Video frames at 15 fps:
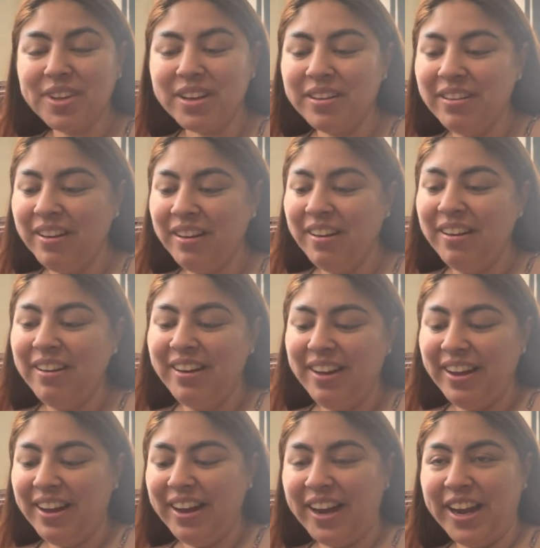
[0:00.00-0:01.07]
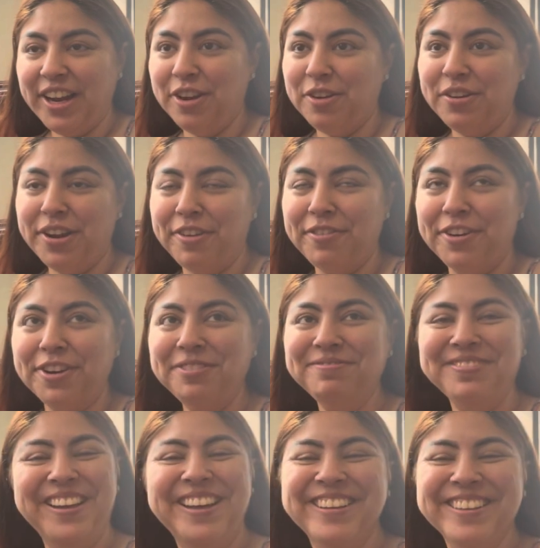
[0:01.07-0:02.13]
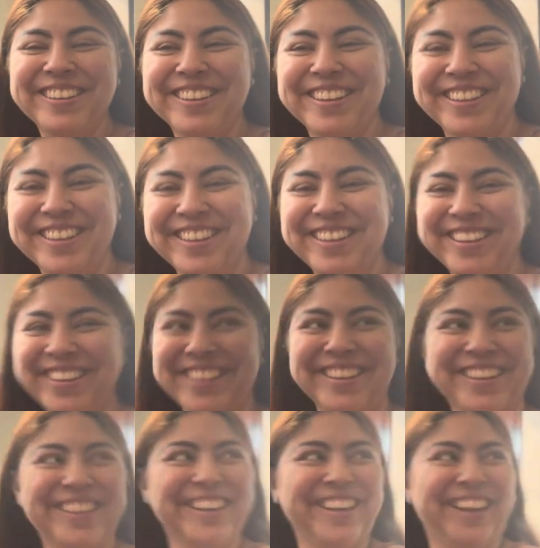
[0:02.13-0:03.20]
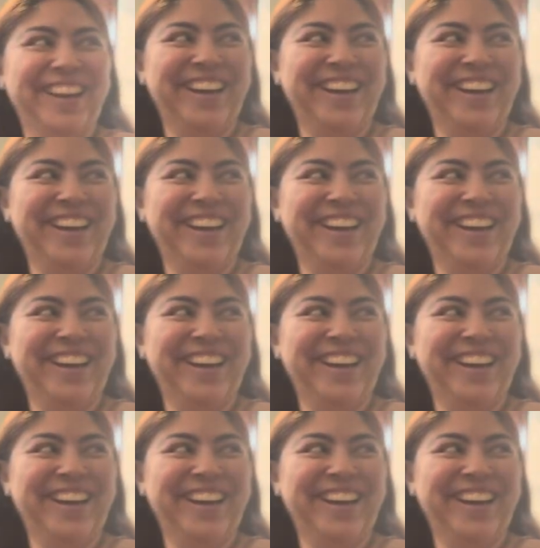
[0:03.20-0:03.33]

but... I know, never. But we hope